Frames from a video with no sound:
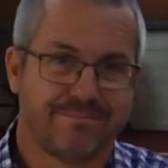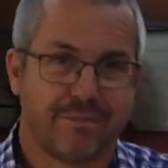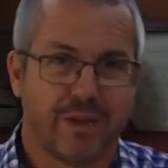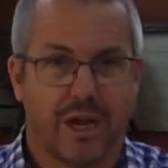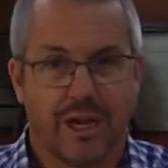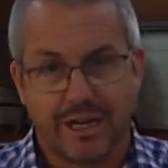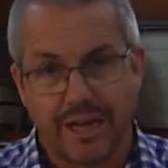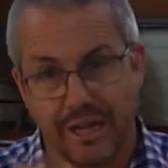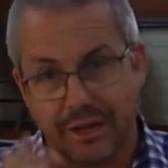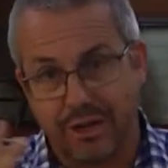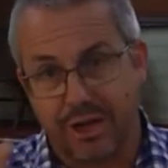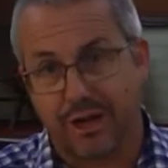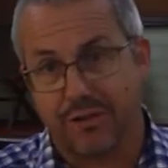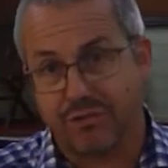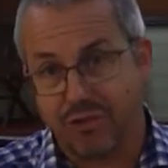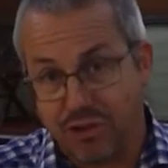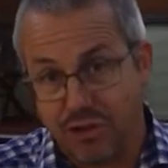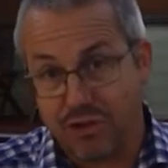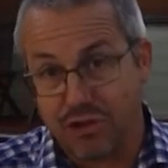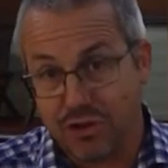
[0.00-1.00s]
I don't know
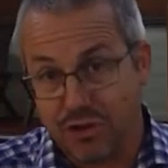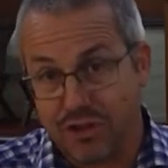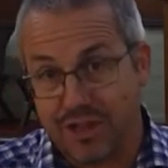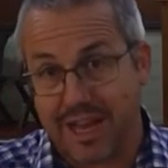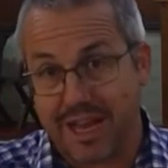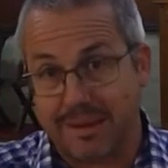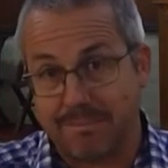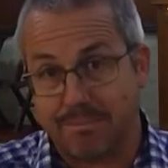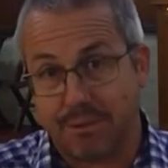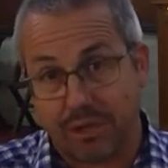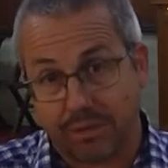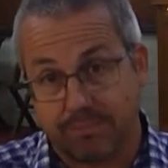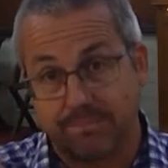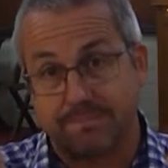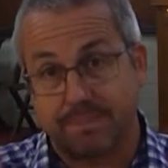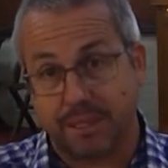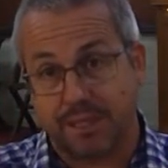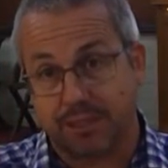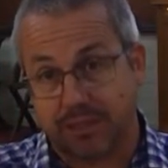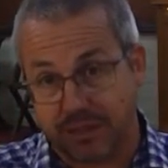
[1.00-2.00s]
if you knew that,
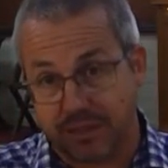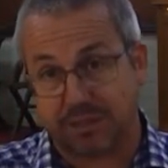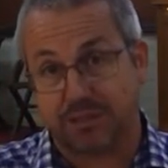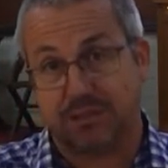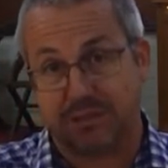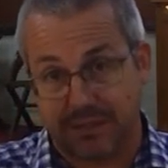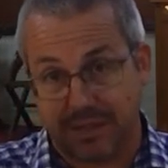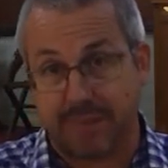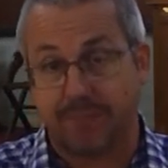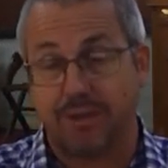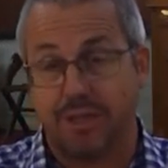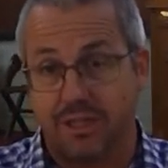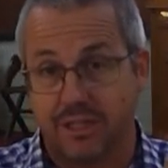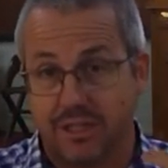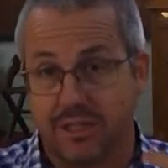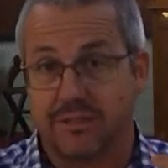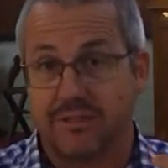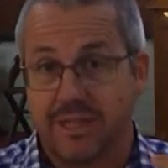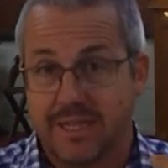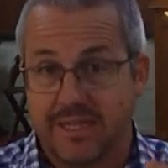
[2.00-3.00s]
but it's something
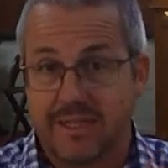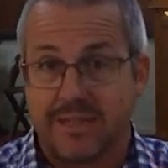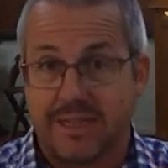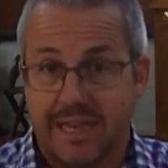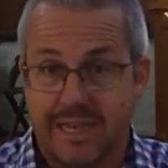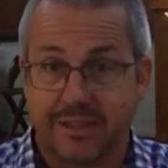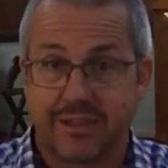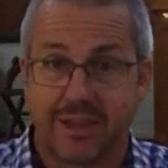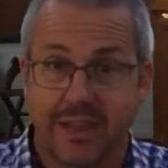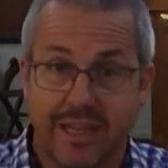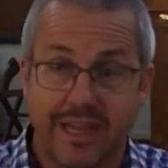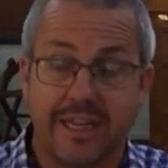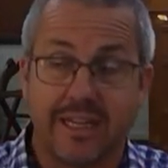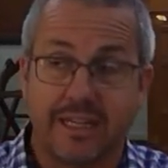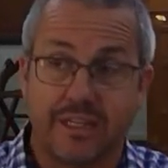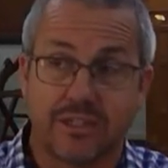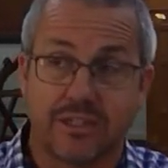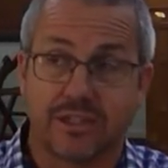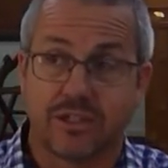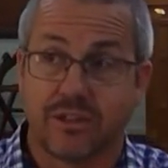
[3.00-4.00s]
that
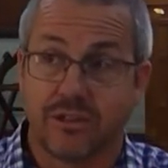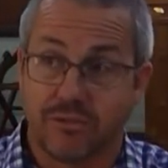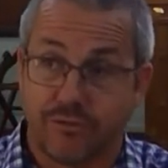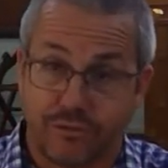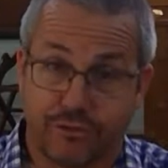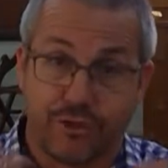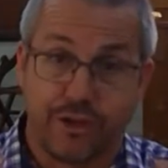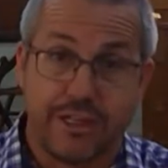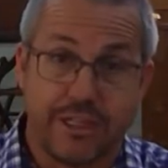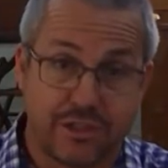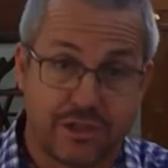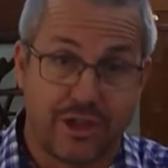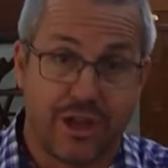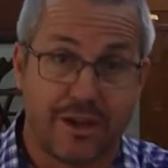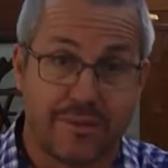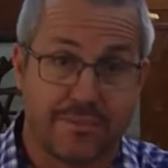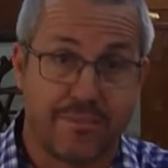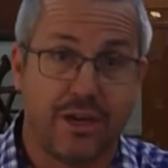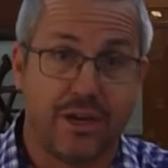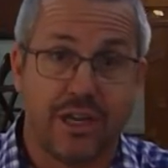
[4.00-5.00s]
athletics freaks
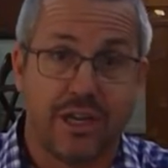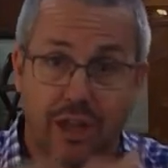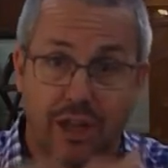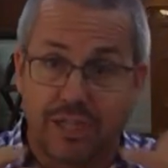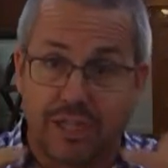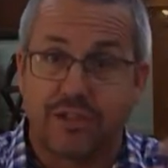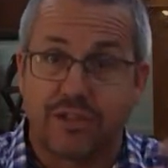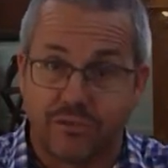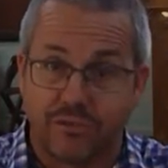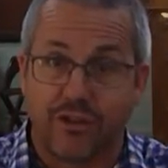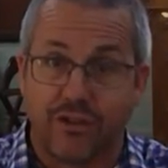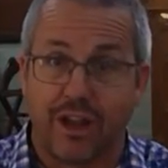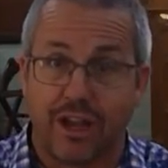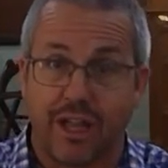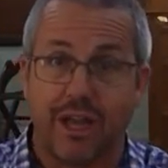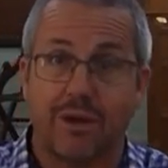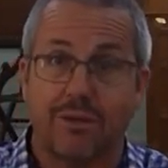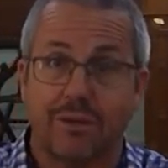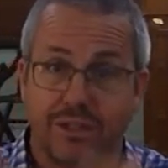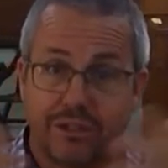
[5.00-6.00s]
like me like to
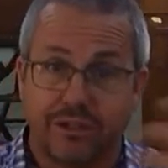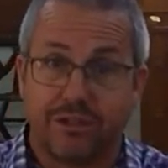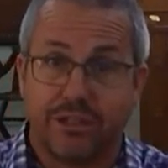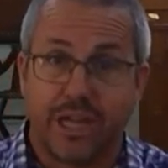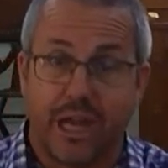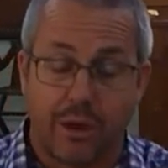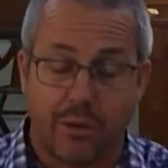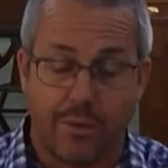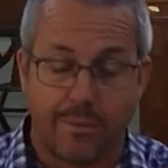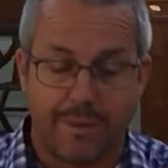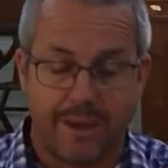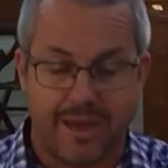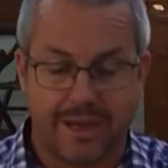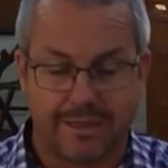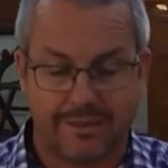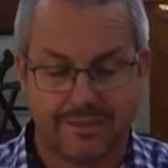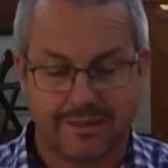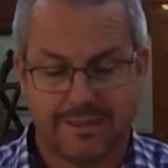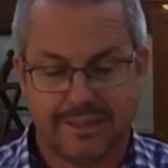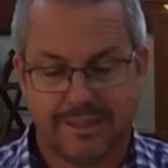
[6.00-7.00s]
follow and know
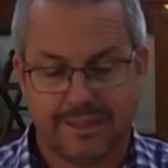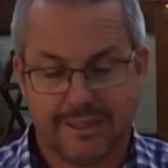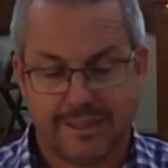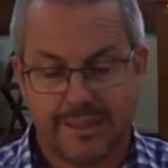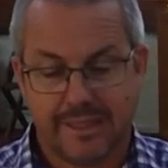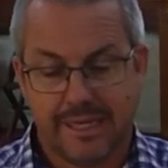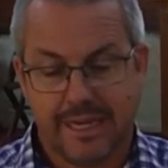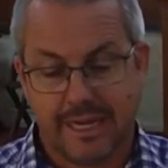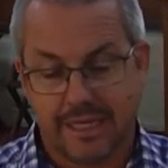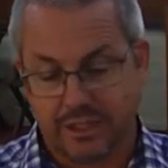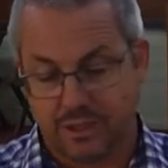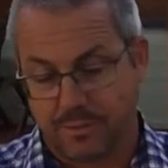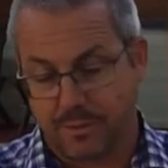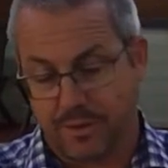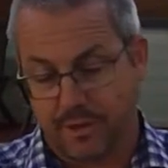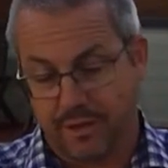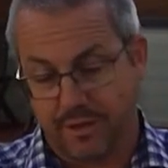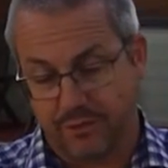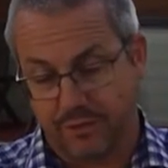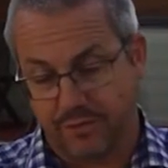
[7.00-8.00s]
about. It's
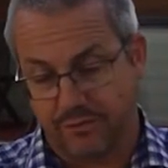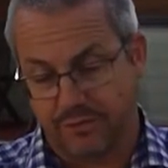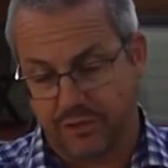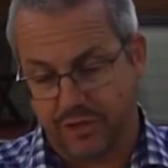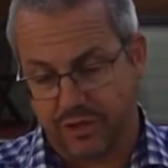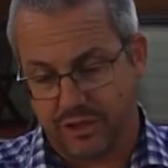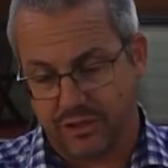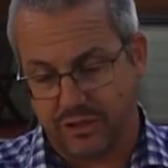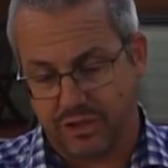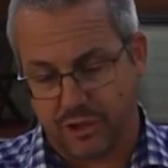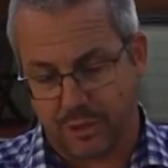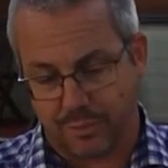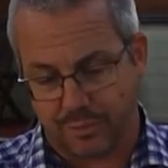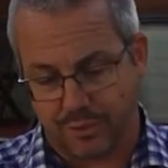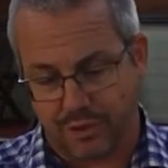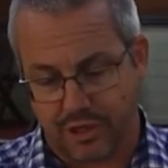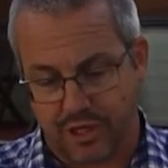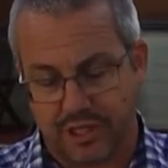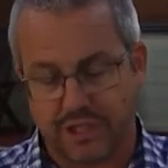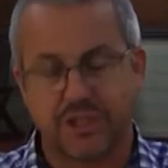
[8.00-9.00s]
been revealed,
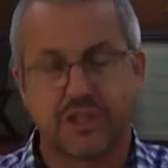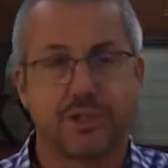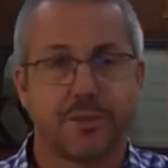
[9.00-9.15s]
surprise,